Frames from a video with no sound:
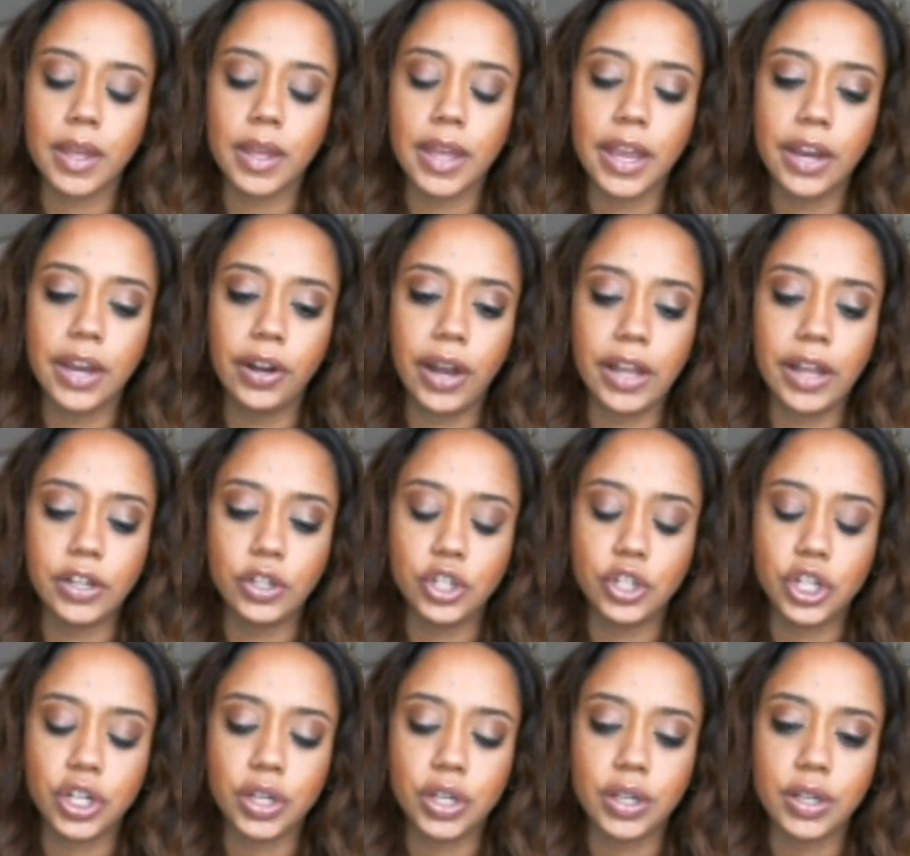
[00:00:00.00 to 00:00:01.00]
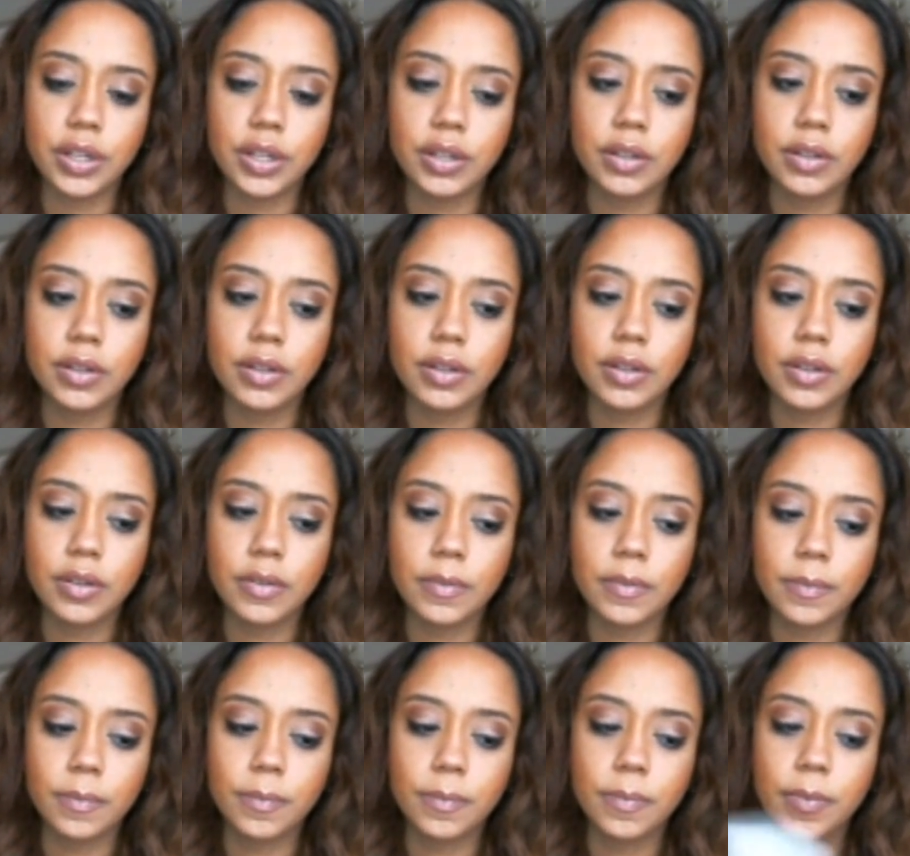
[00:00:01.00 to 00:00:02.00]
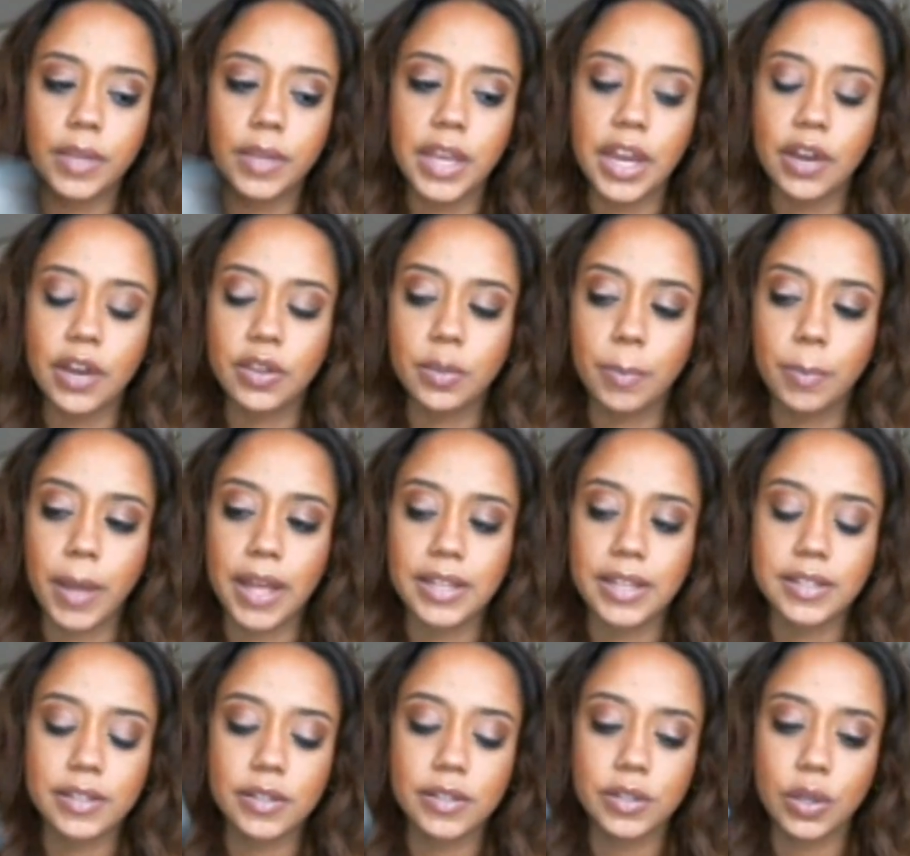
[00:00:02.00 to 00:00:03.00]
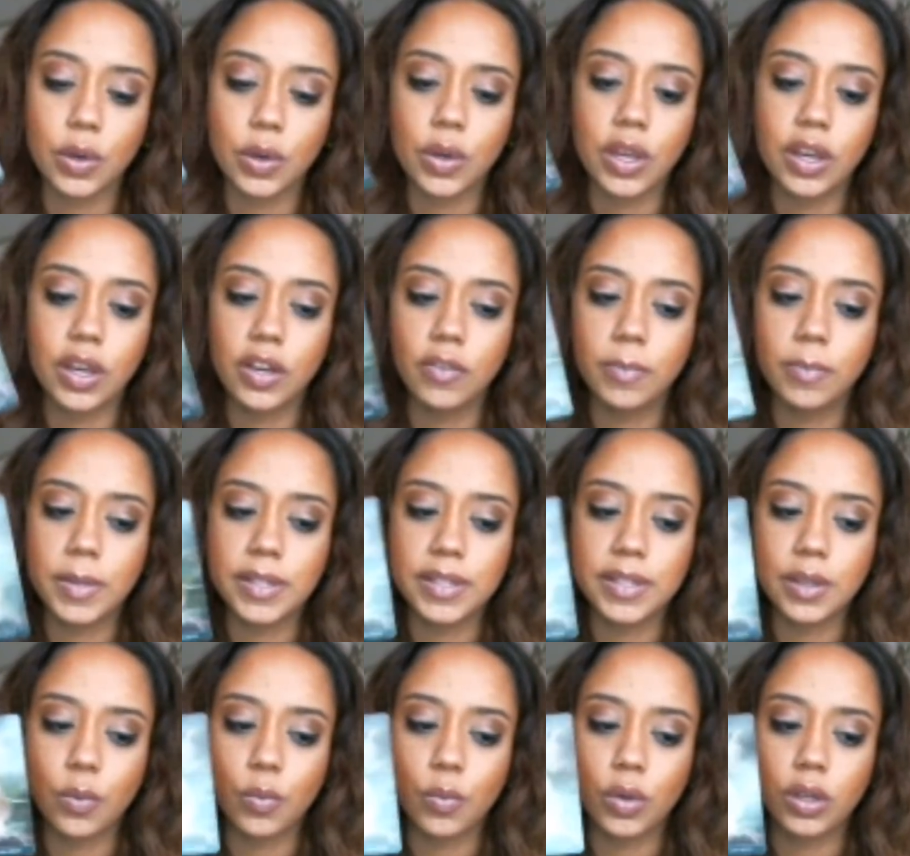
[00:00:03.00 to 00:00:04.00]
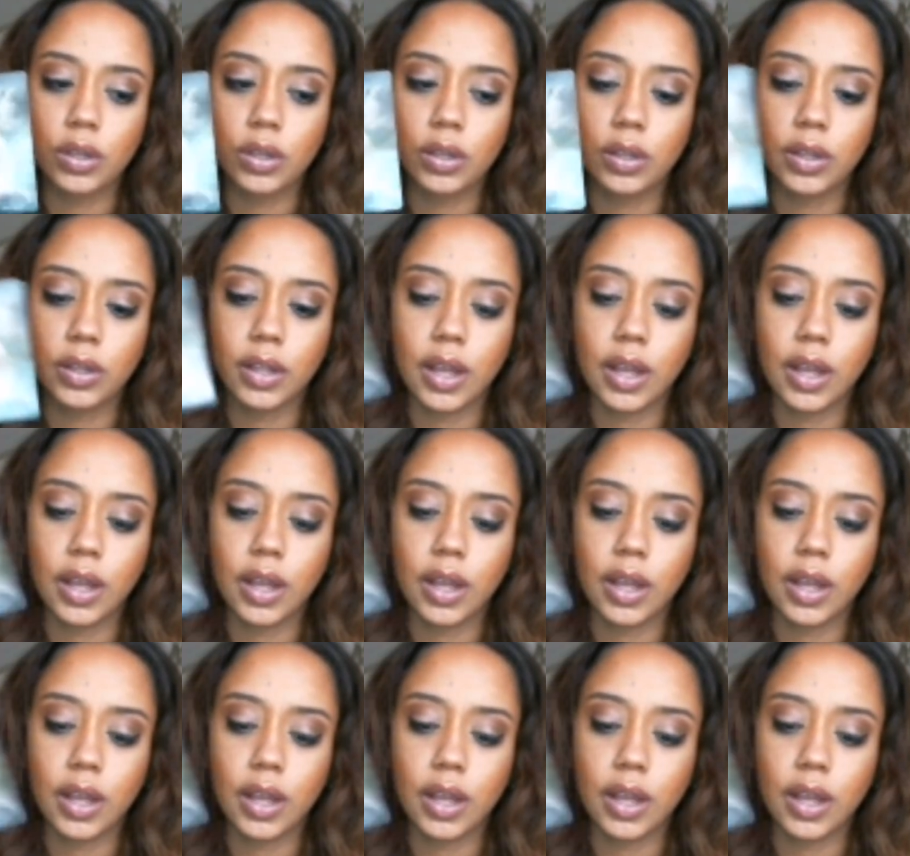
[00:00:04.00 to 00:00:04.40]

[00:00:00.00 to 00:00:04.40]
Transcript: air energy here in the past. So it could have been someone,